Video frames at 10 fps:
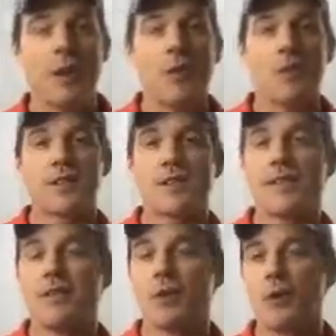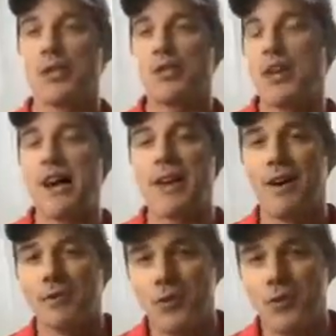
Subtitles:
I want to give a quick shout out